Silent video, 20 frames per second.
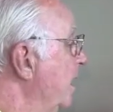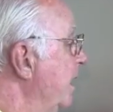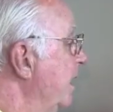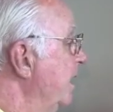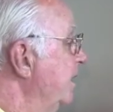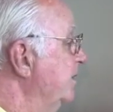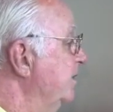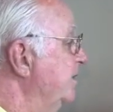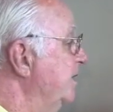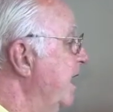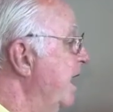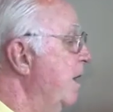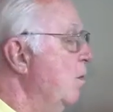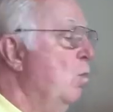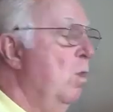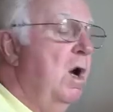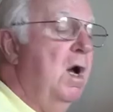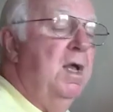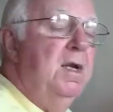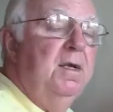is day
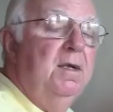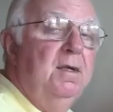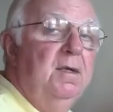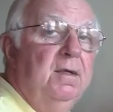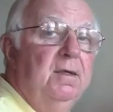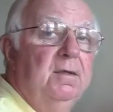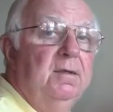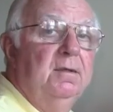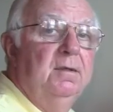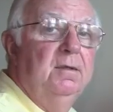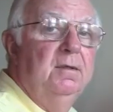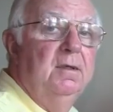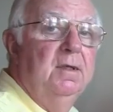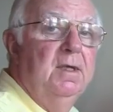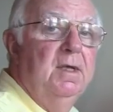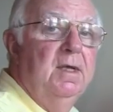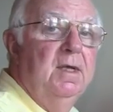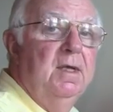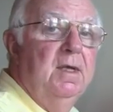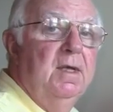1
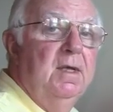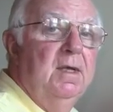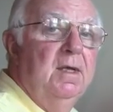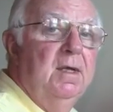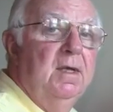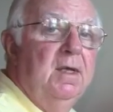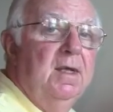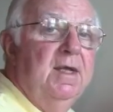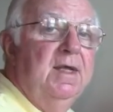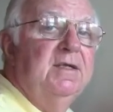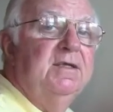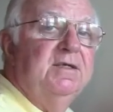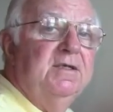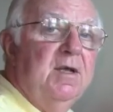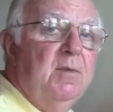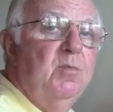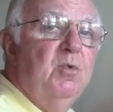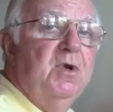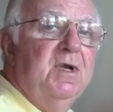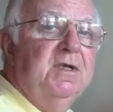is
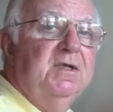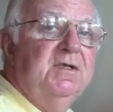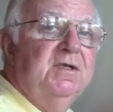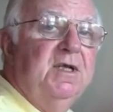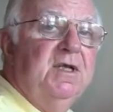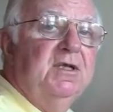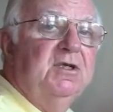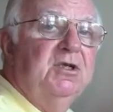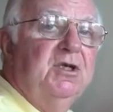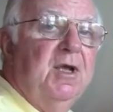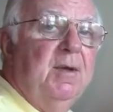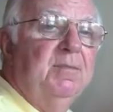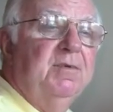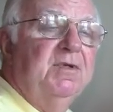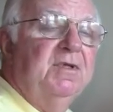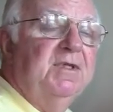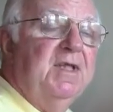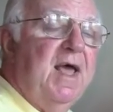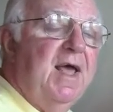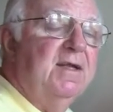submarine sink
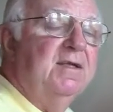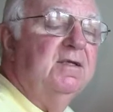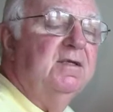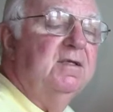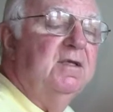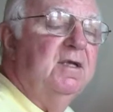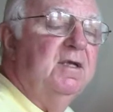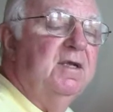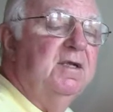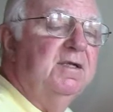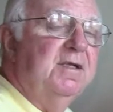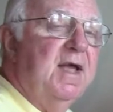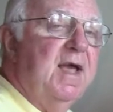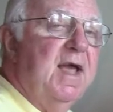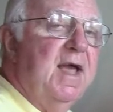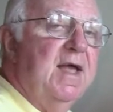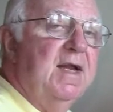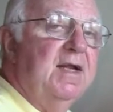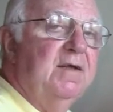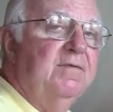ships. That's the
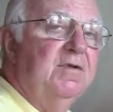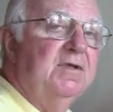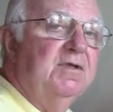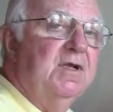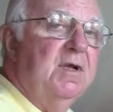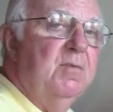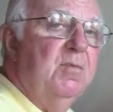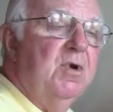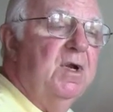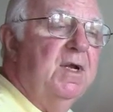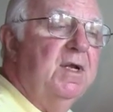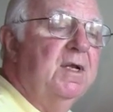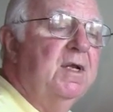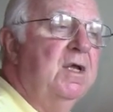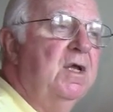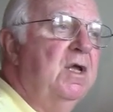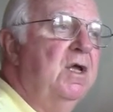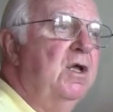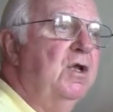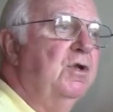design of a
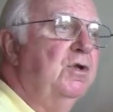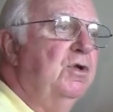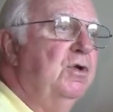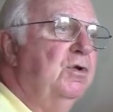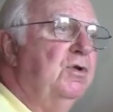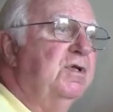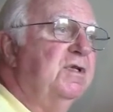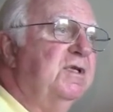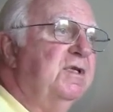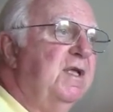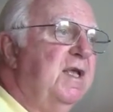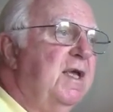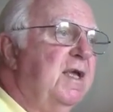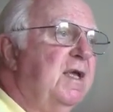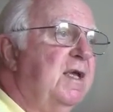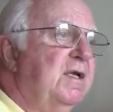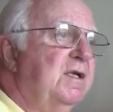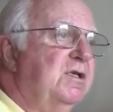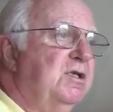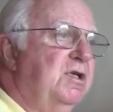submarine, to
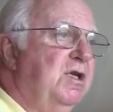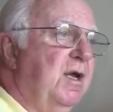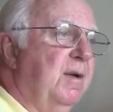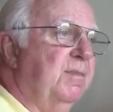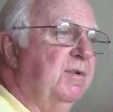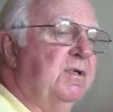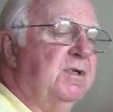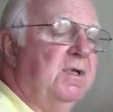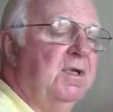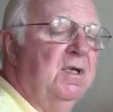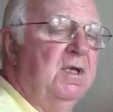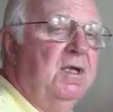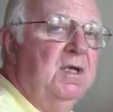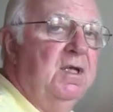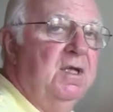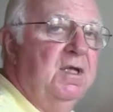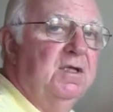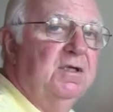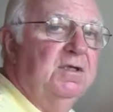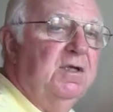sink ships.
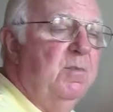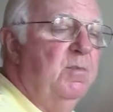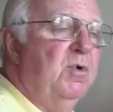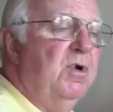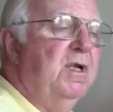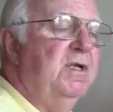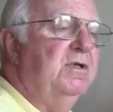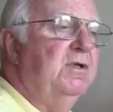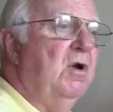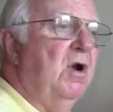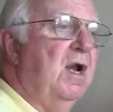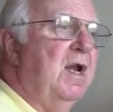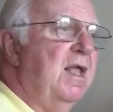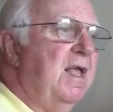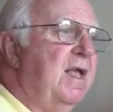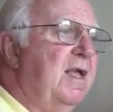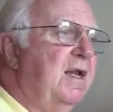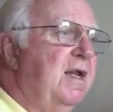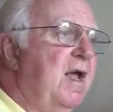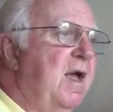Submarines are an
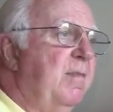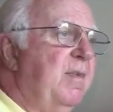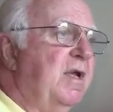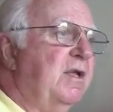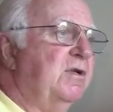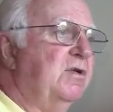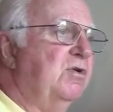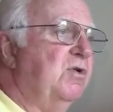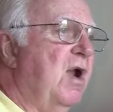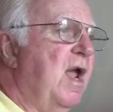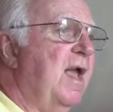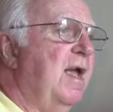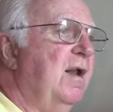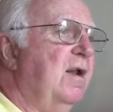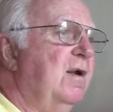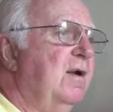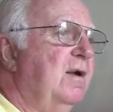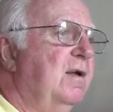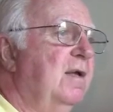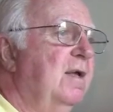economic
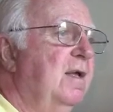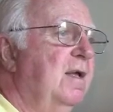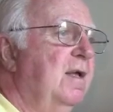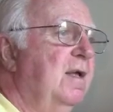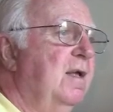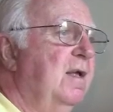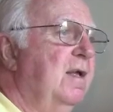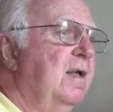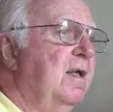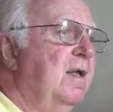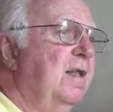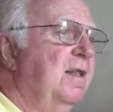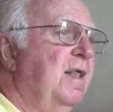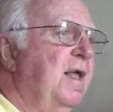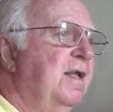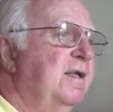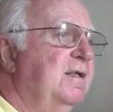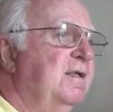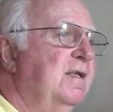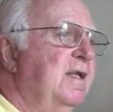strangler.
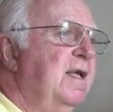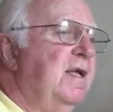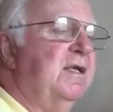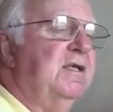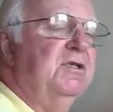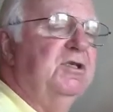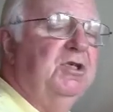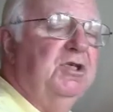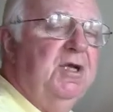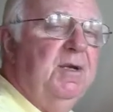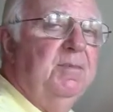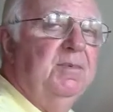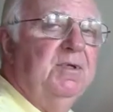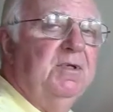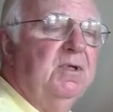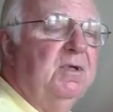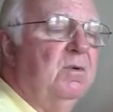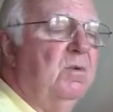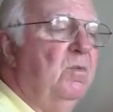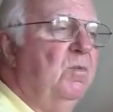They sink
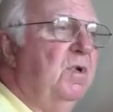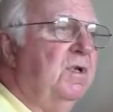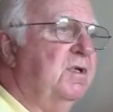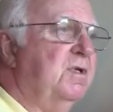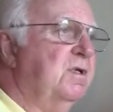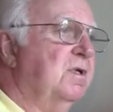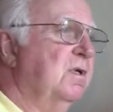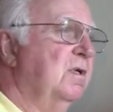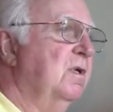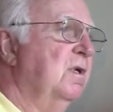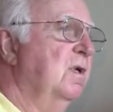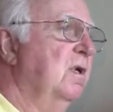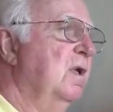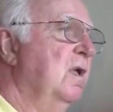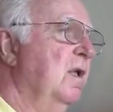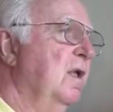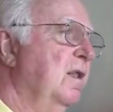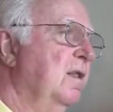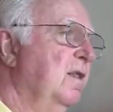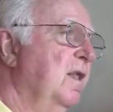ships, which
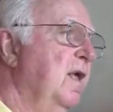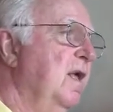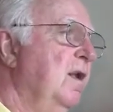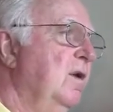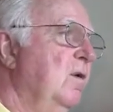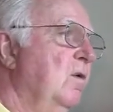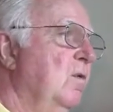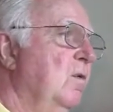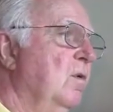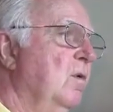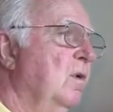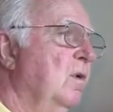then